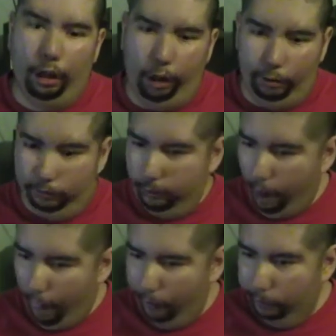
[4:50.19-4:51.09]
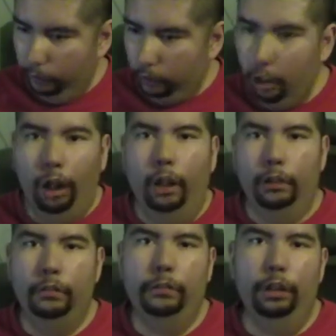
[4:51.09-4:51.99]
Owen
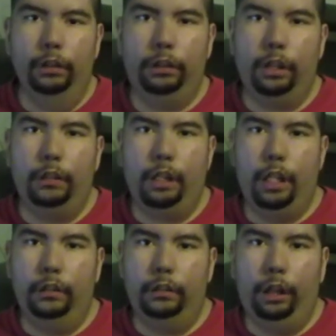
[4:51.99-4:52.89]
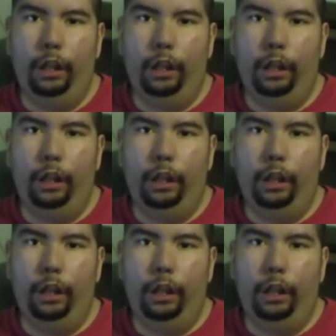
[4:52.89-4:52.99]
Wilson and